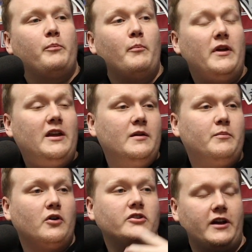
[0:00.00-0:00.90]
Me
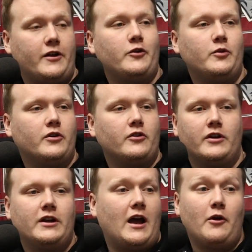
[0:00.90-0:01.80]
personally, I know you
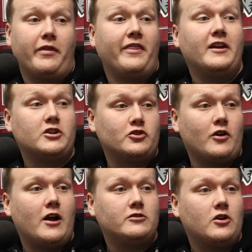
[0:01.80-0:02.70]
agree. I don't think
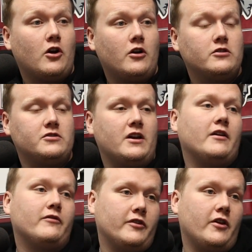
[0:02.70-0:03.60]
Stroud's cards
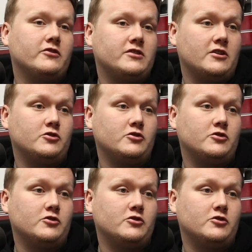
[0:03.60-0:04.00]
and for the other side,